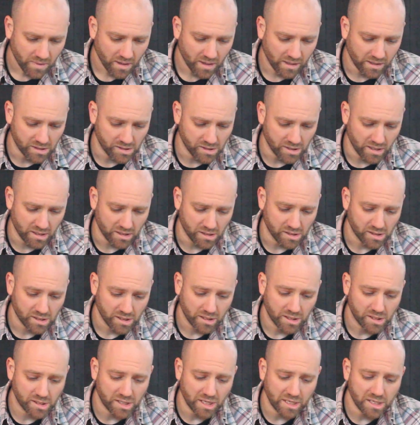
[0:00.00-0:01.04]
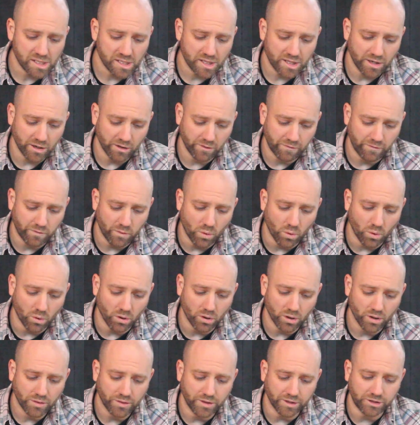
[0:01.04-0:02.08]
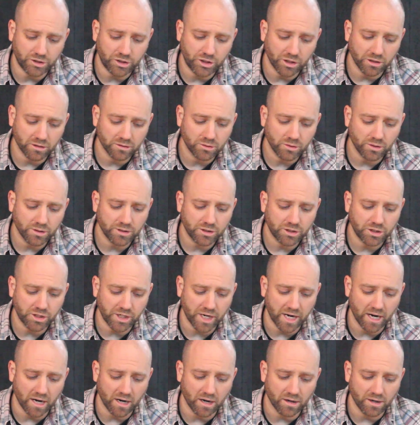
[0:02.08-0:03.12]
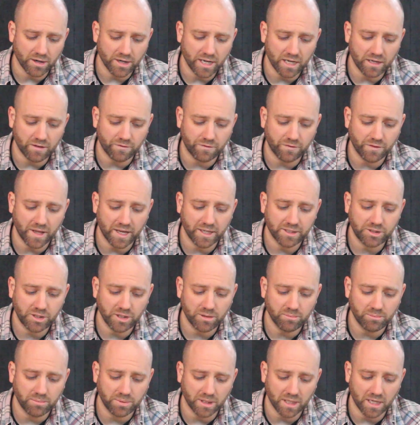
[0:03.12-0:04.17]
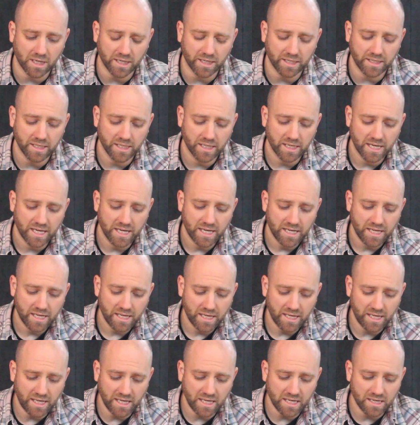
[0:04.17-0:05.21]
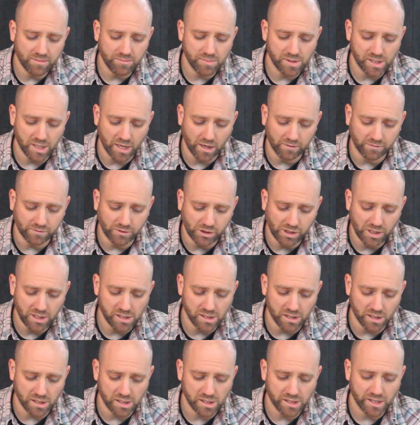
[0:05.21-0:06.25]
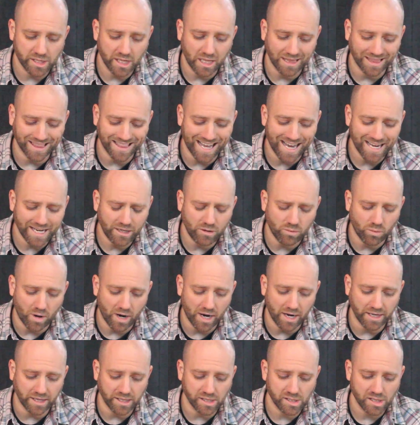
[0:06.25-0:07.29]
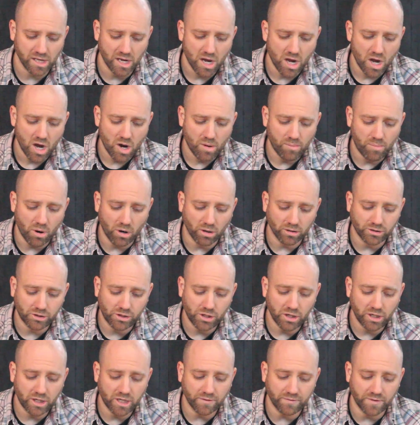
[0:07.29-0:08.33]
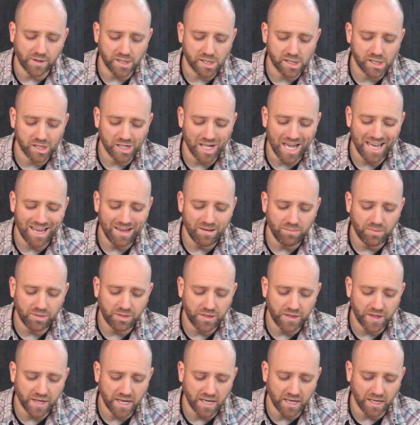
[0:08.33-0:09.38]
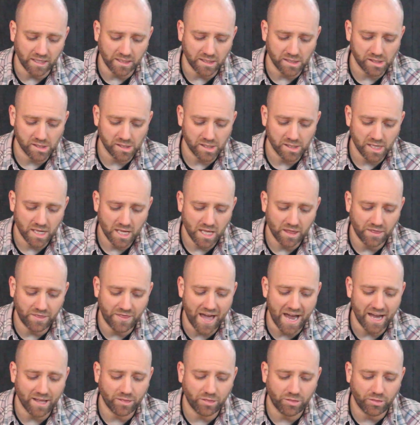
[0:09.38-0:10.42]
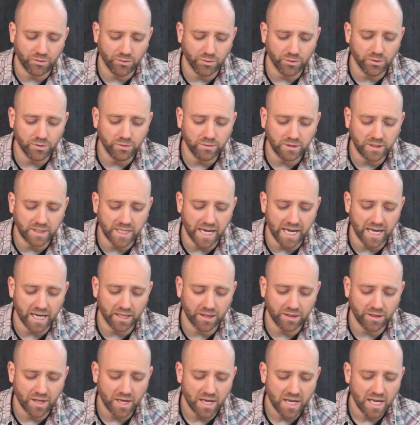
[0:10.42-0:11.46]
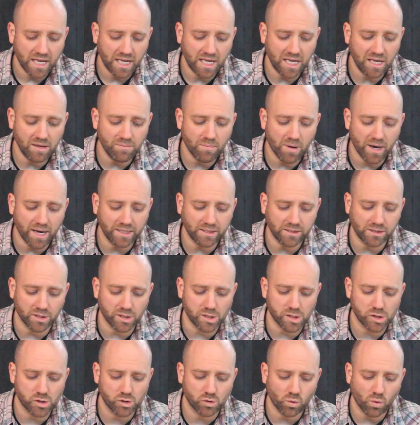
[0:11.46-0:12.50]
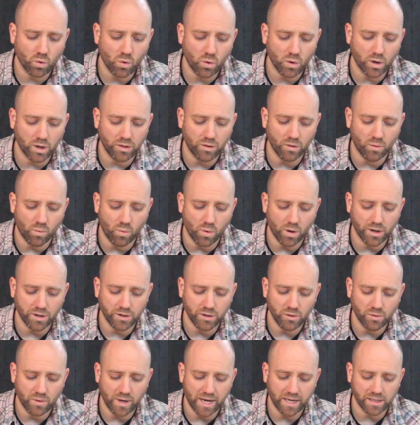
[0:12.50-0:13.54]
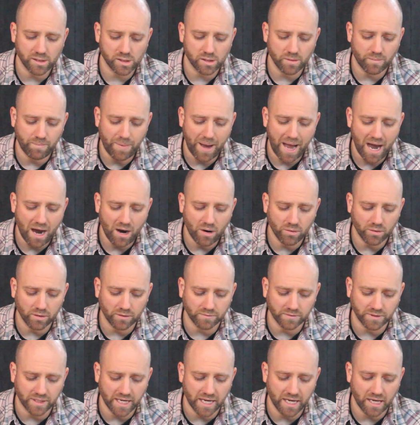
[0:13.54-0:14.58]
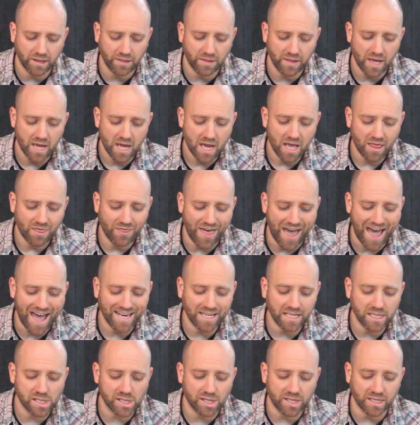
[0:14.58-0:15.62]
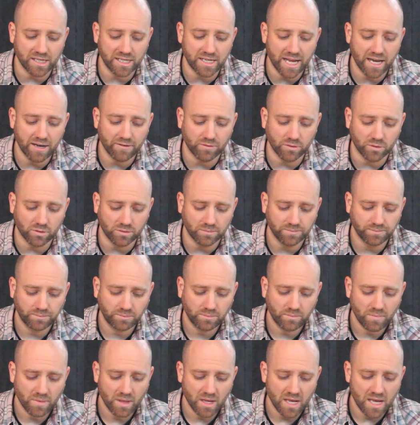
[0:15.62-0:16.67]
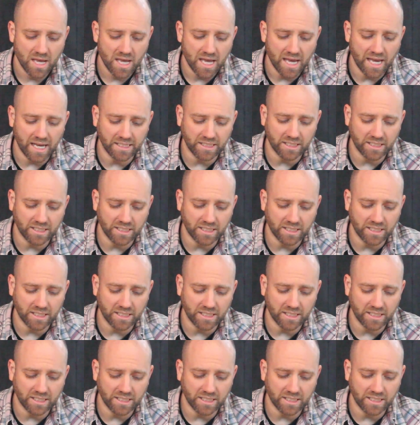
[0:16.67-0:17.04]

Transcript: He says, "Since therefore the children share in flesh and blood, He Himself, Jesus, likewise partook of the same things, that through death He might destroy the one who has the power of death, that is the devil, and